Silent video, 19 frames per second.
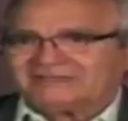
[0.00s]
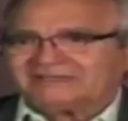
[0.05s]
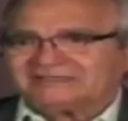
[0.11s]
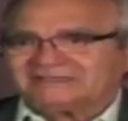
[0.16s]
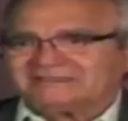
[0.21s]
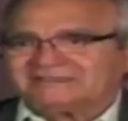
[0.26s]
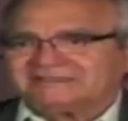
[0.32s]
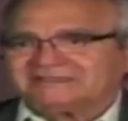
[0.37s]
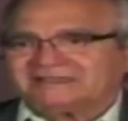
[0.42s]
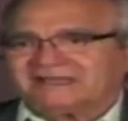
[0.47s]

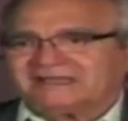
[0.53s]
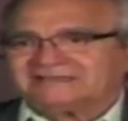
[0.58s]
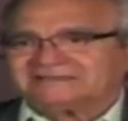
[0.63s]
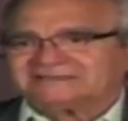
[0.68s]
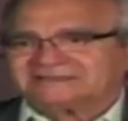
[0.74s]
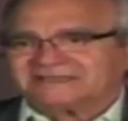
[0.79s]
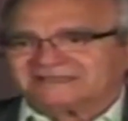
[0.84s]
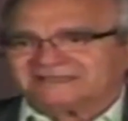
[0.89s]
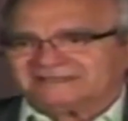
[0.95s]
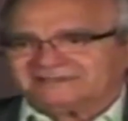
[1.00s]
I
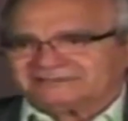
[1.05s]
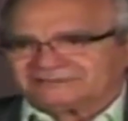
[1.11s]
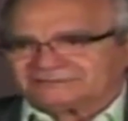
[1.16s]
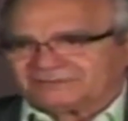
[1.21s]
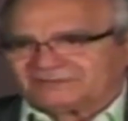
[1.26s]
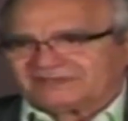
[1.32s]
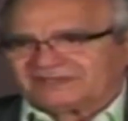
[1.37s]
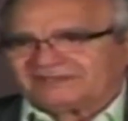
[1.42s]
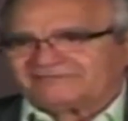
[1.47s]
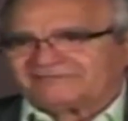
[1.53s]
said, here's
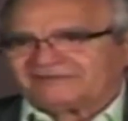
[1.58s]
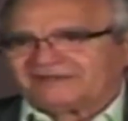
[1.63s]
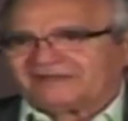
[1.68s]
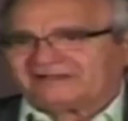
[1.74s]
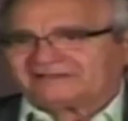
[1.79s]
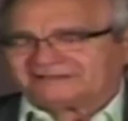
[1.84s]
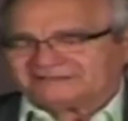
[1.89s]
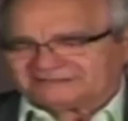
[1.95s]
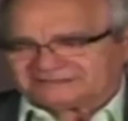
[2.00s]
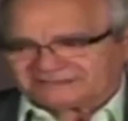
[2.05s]
what I
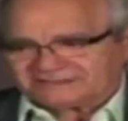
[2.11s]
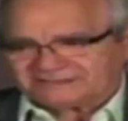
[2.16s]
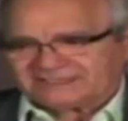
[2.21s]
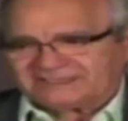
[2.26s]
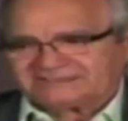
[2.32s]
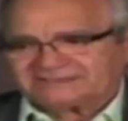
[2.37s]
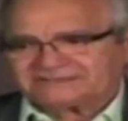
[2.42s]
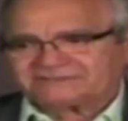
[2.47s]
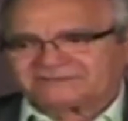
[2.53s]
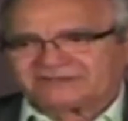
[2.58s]
found. He said,
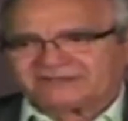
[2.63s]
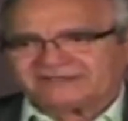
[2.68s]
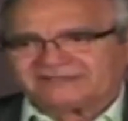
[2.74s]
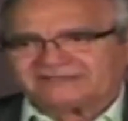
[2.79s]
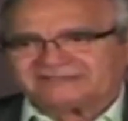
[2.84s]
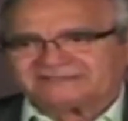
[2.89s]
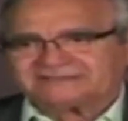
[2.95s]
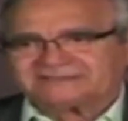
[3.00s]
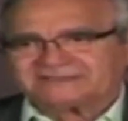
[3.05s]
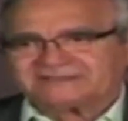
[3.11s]
that's right.
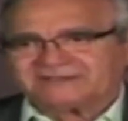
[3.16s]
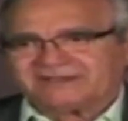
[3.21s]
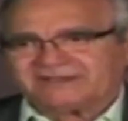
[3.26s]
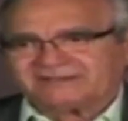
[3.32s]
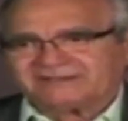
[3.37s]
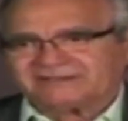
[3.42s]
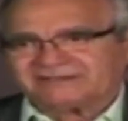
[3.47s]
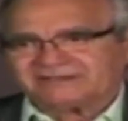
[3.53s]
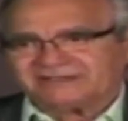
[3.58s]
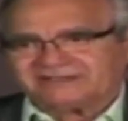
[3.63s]
He said, now
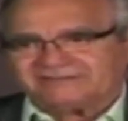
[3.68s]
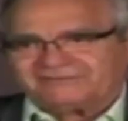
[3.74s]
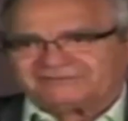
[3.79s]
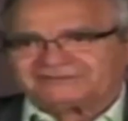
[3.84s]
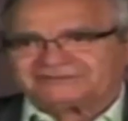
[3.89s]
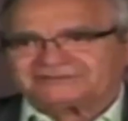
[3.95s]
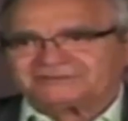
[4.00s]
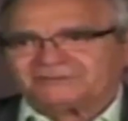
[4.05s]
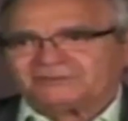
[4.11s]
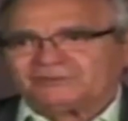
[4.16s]
I'm going to give you
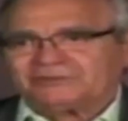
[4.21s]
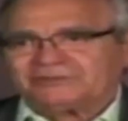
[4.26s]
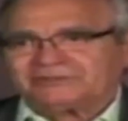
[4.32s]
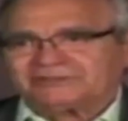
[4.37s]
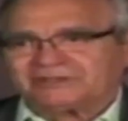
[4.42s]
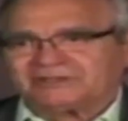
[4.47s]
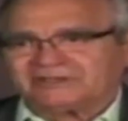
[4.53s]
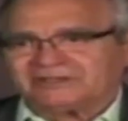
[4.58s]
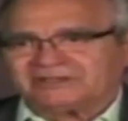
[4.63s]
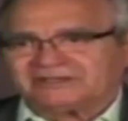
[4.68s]
some more to
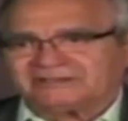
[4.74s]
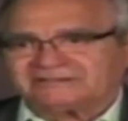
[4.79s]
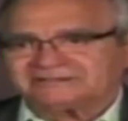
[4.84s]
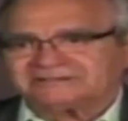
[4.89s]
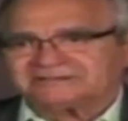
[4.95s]
call.